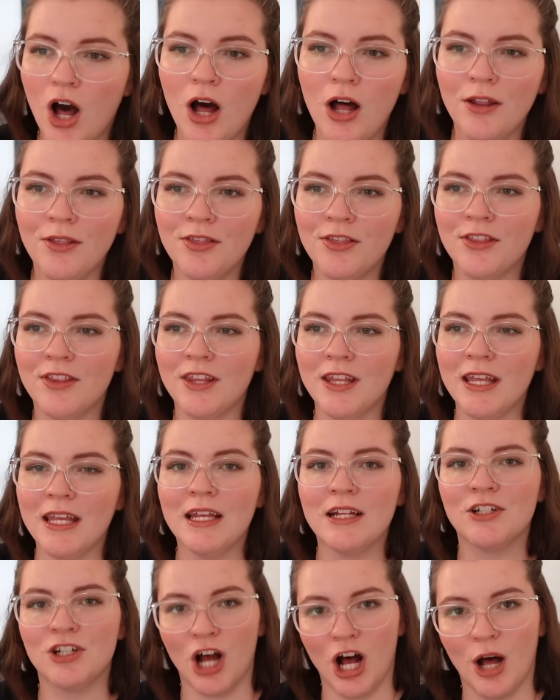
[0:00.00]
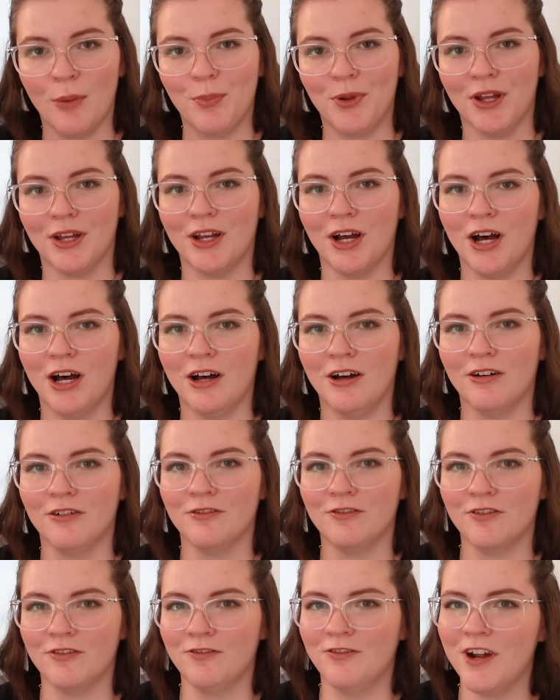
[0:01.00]
On the topic
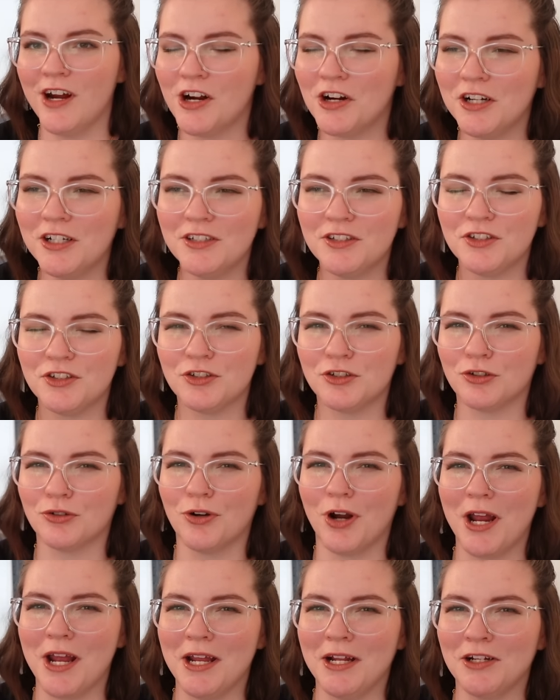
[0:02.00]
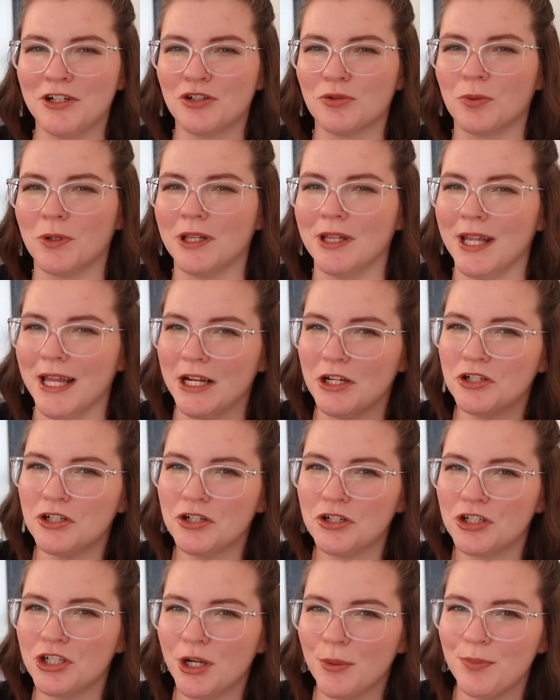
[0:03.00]
of very strange
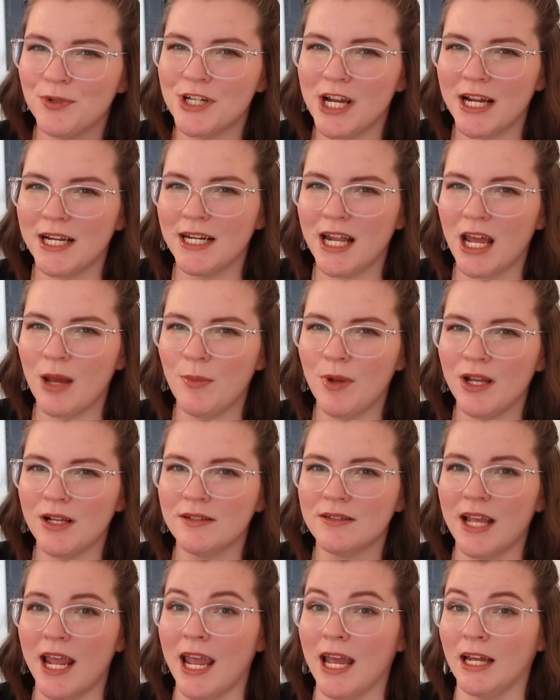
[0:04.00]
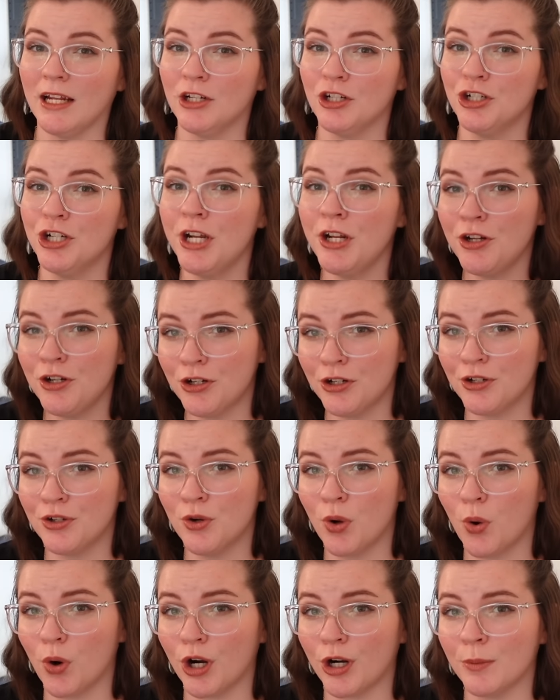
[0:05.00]
relationship dynamics and gendered
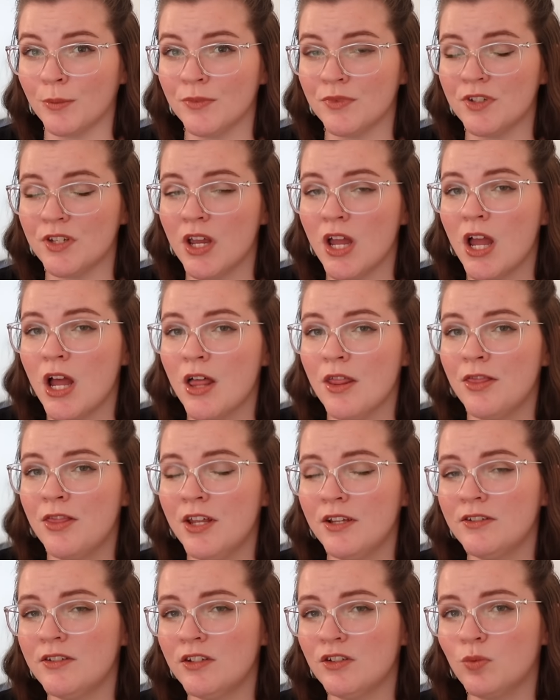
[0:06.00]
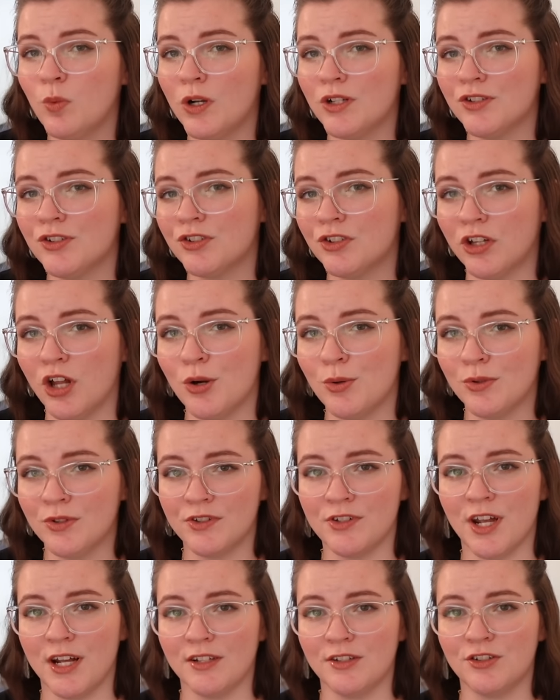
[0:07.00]
norms, this is what Sloane
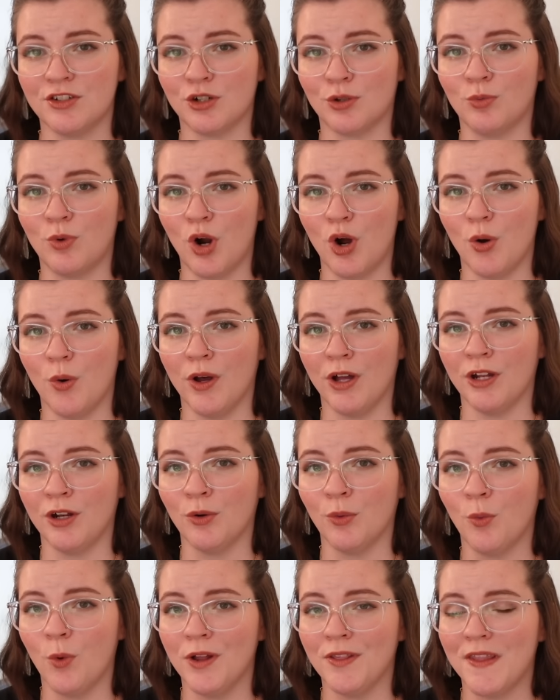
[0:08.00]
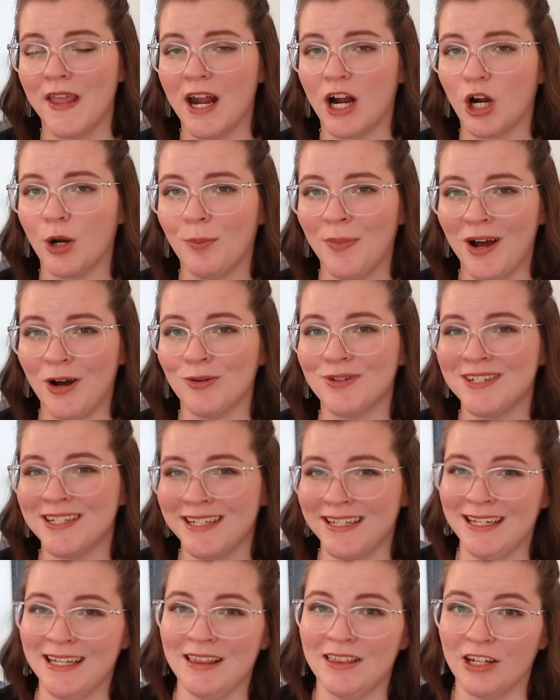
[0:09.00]
says to Rowan when they are about
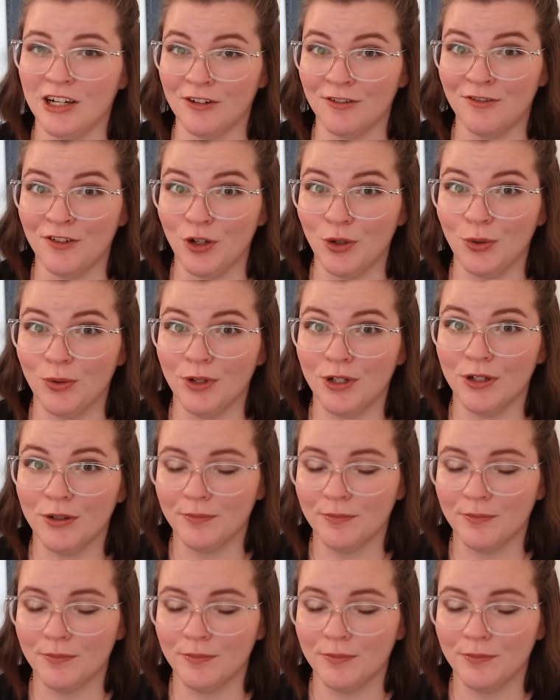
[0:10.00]
to eat their food.